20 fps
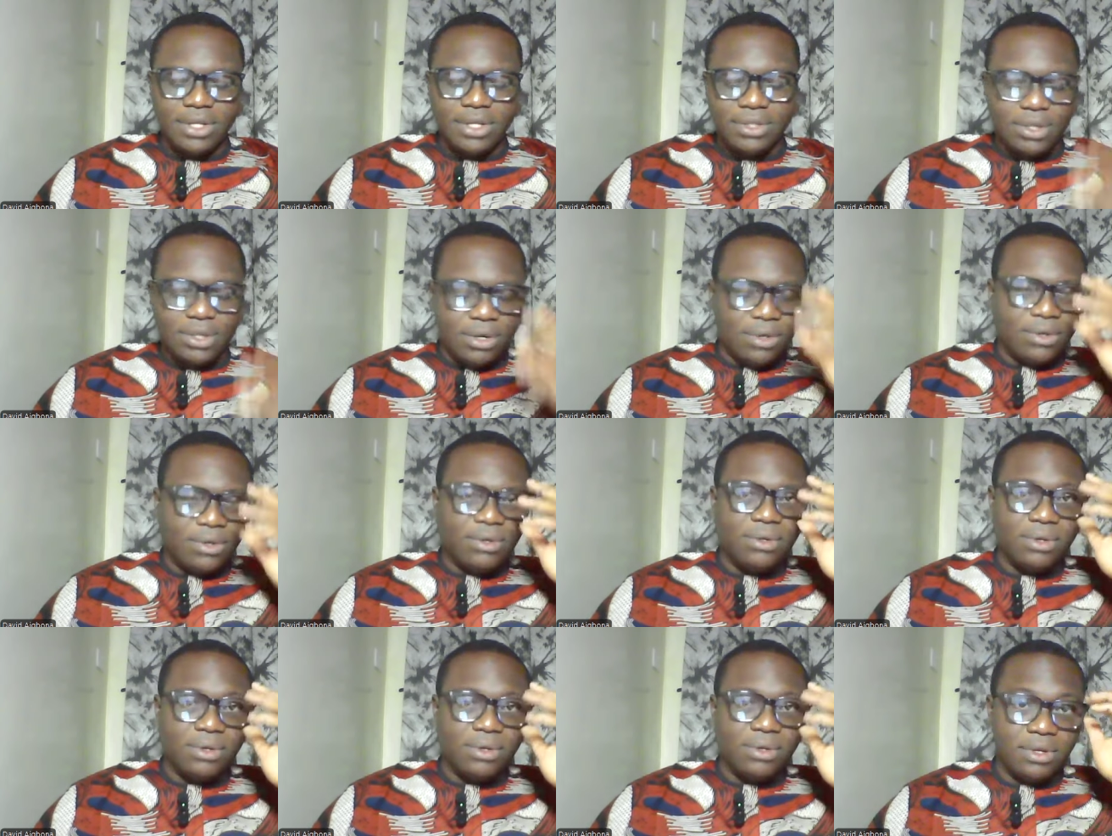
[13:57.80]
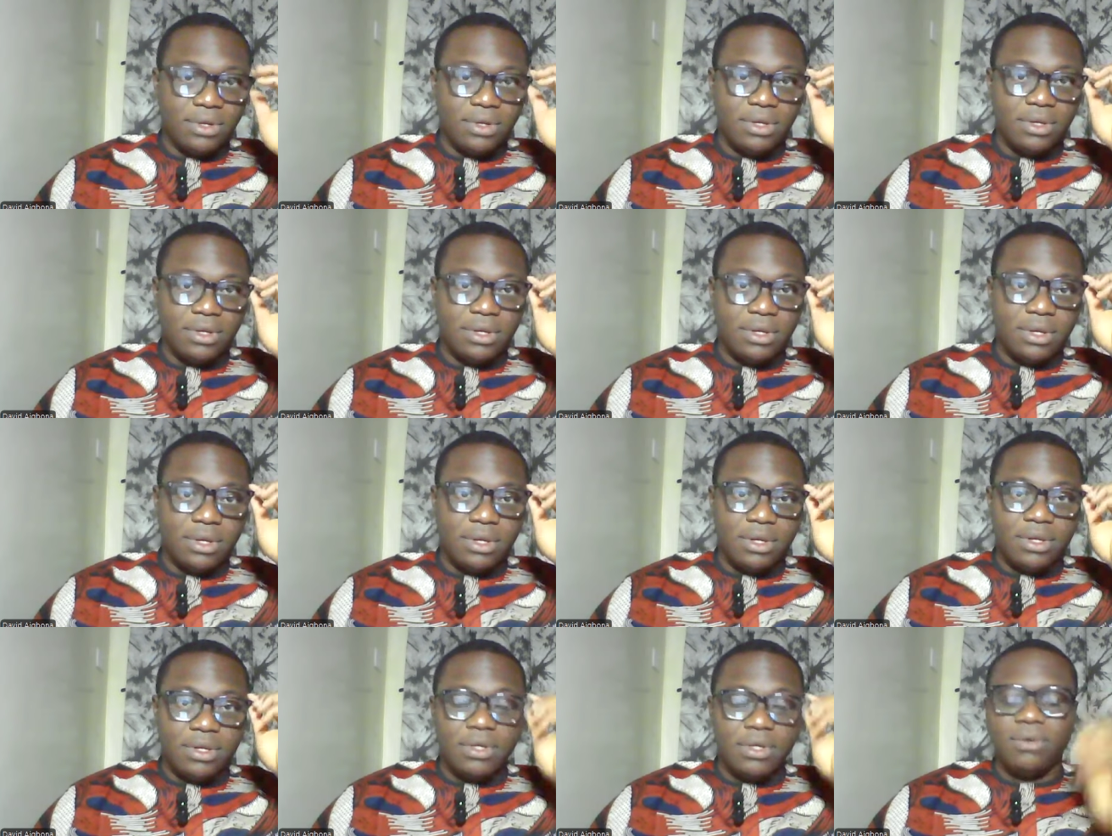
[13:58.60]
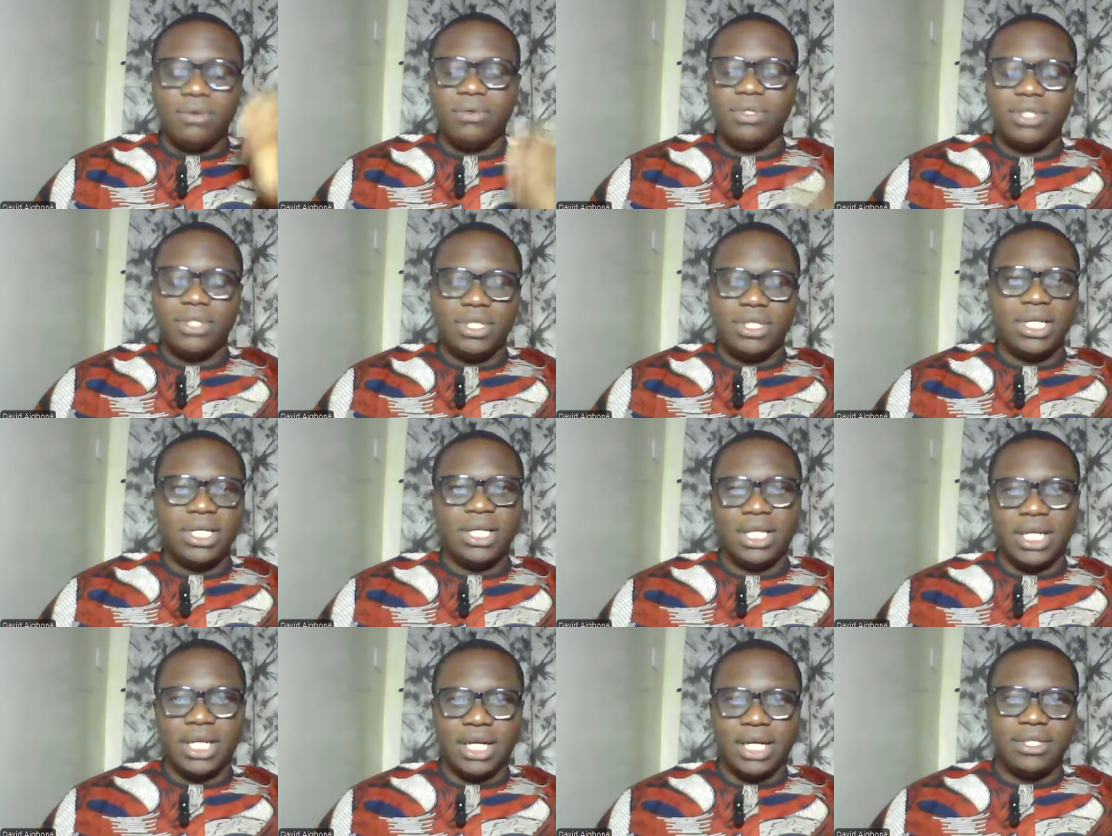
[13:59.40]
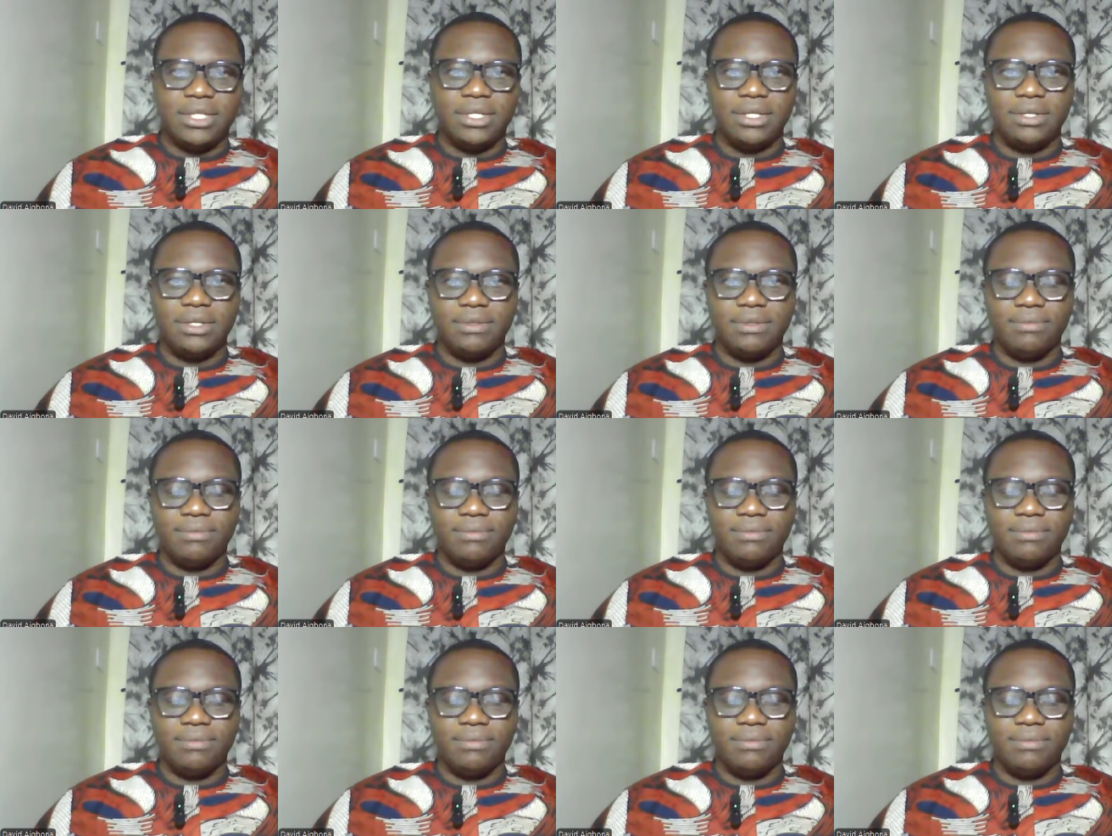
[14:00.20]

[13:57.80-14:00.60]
So we see that